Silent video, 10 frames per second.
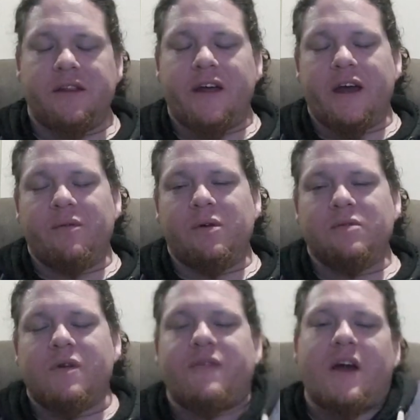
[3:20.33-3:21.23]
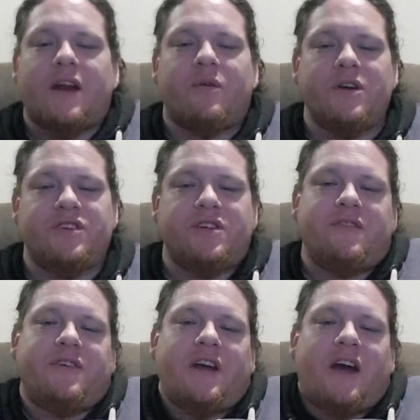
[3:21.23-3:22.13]
they will, without a question
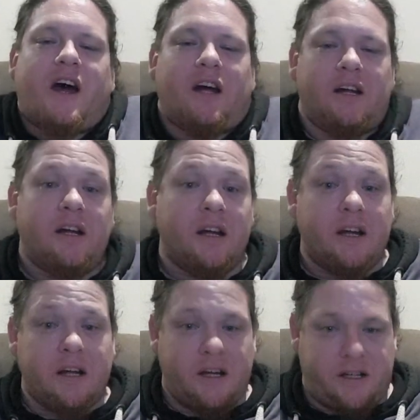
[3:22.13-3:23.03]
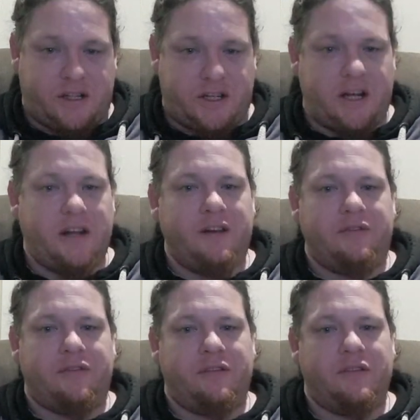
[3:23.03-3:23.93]
of a doubt,
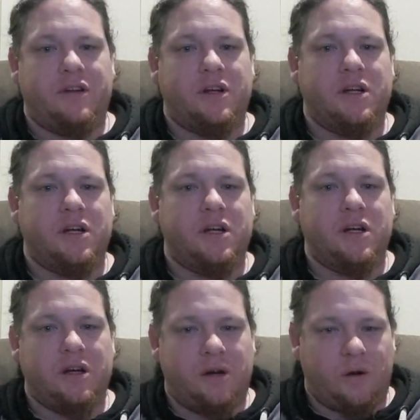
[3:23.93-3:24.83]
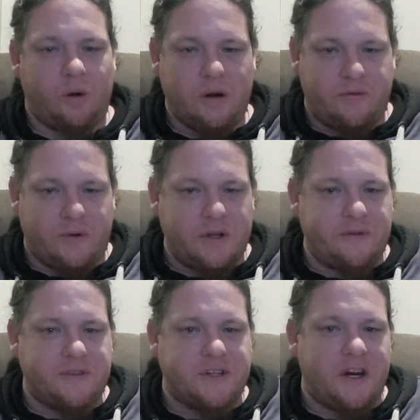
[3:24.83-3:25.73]
achieve all of what
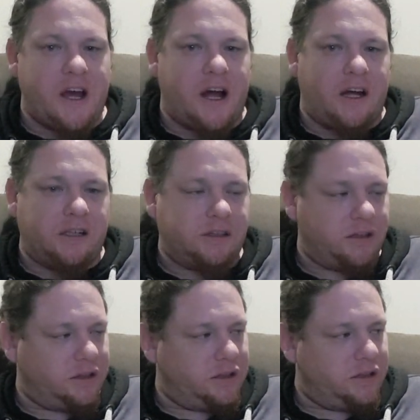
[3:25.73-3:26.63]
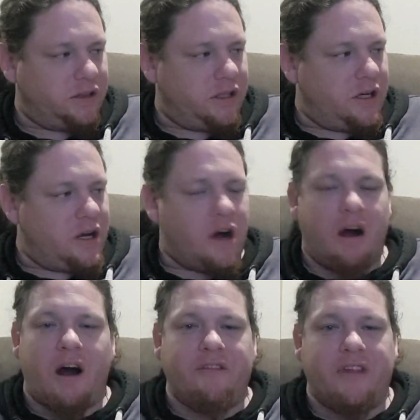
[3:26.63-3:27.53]
you've set out.
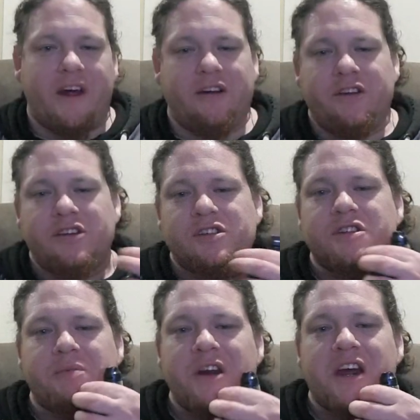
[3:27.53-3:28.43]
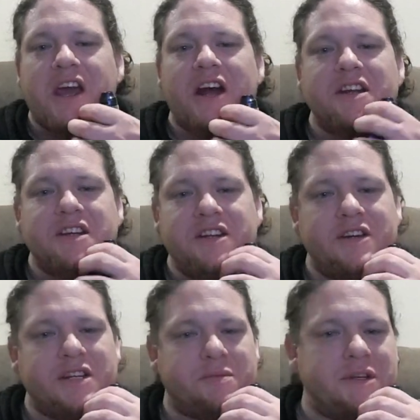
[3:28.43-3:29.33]
Either that or you're just being a cunt and
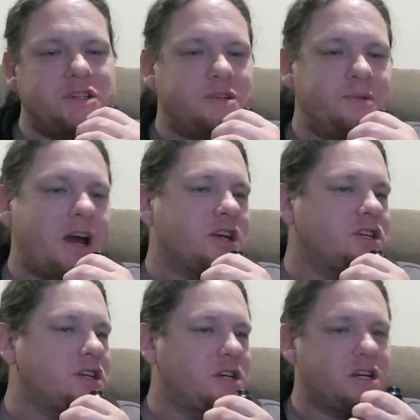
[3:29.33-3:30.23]
you expect too much.